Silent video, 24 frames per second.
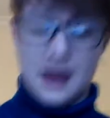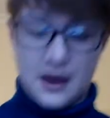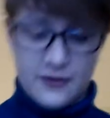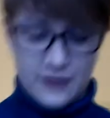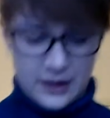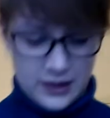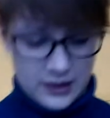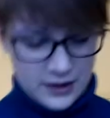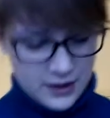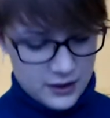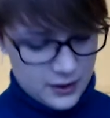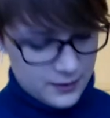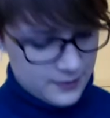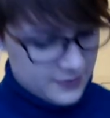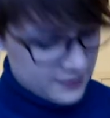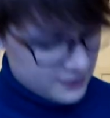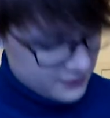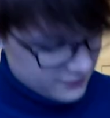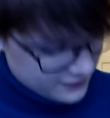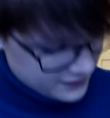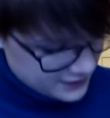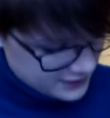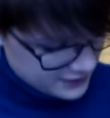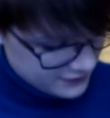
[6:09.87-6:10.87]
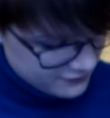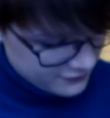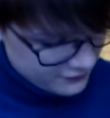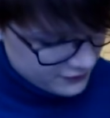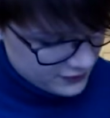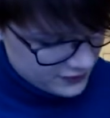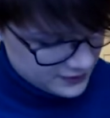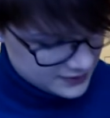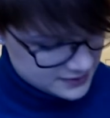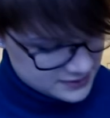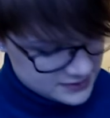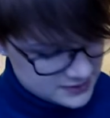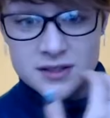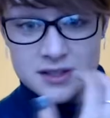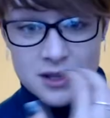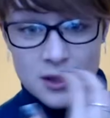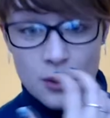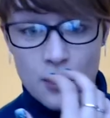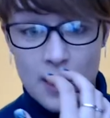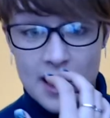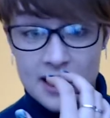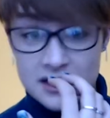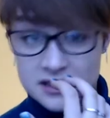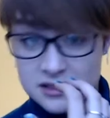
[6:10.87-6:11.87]
a little bit of a difference. The
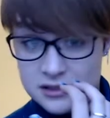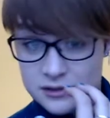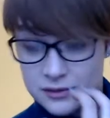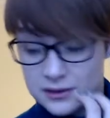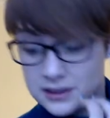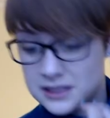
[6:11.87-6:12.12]
wax is really